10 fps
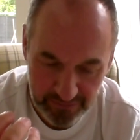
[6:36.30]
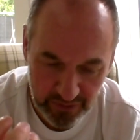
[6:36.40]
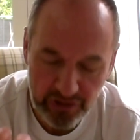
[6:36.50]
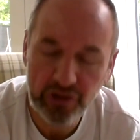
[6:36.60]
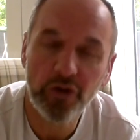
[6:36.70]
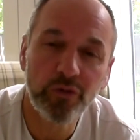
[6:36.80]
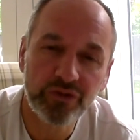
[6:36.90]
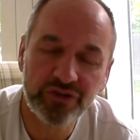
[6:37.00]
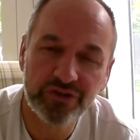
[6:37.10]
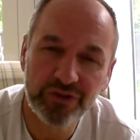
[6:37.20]

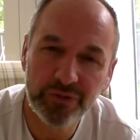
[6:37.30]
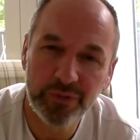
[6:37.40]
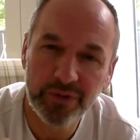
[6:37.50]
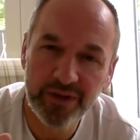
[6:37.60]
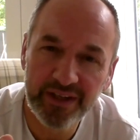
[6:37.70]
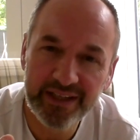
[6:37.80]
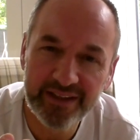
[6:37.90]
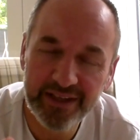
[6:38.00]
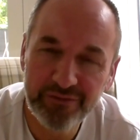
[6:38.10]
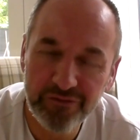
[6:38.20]
close to you or
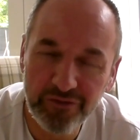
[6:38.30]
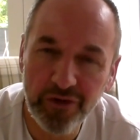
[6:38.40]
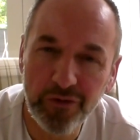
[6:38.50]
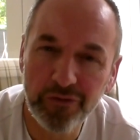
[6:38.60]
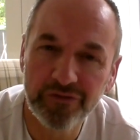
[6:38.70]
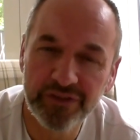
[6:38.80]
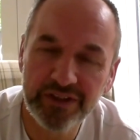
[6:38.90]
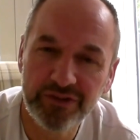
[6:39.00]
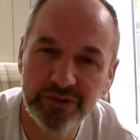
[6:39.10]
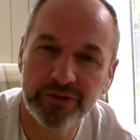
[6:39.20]
involved
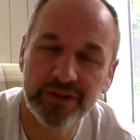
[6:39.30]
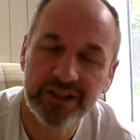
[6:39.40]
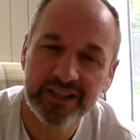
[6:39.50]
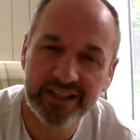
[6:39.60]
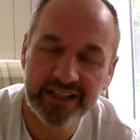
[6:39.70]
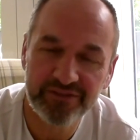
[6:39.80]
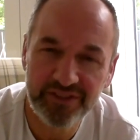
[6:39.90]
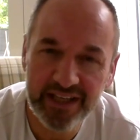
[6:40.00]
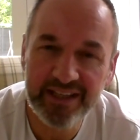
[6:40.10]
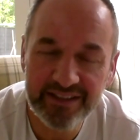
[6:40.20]
in your kind of
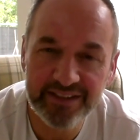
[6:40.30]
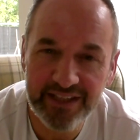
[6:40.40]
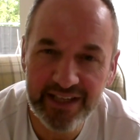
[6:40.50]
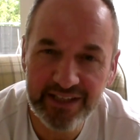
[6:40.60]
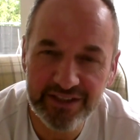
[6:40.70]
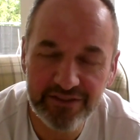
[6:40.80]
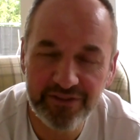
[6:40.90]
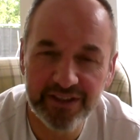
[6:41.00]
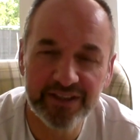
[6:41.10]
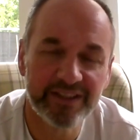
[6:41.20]
day-to-days, if
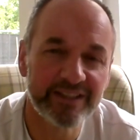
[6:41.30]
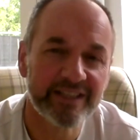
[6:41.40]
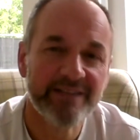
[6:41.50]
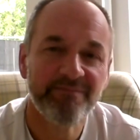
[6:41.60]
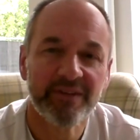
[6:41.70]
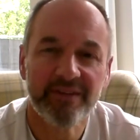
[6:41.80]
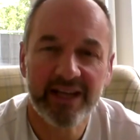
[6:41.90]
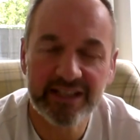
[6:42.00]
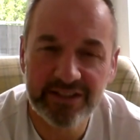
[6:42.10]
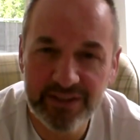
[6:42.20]
you like. They
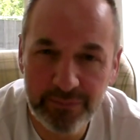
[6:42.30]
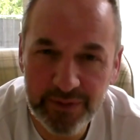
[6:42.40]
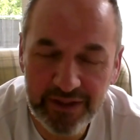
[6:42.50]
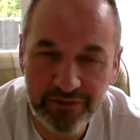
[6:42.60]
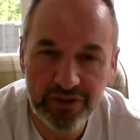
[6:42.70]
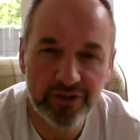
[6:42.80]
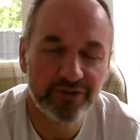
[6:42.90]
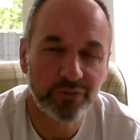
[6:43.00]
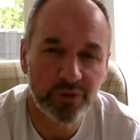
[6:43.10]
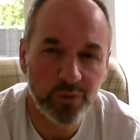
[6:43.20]
actually believed the
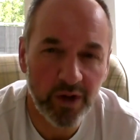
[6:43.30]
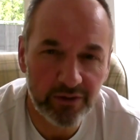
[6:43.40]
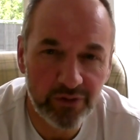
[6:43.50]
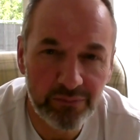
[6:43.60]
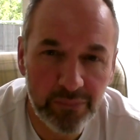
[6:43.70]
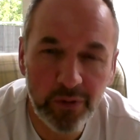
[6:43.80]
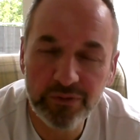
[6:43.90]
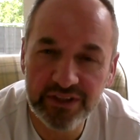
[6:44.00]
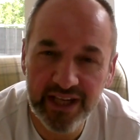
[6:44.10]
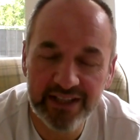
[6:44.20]
gods were quite
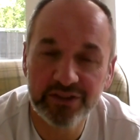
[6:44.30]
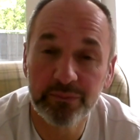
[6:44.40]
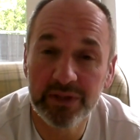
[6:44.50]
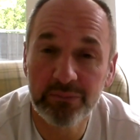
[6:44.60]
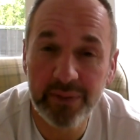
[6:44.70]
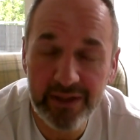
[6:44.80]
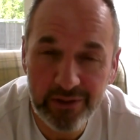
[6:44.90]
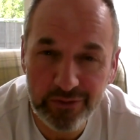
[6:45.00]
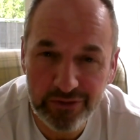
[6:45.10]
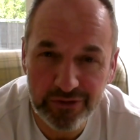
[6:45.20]
remote and had to be
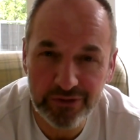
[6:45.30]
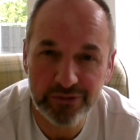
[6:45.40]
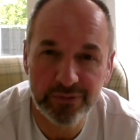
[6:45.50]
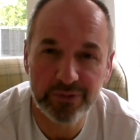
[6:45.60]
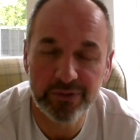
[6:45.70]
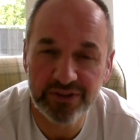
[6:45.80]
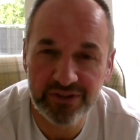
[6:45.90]
appealed to, or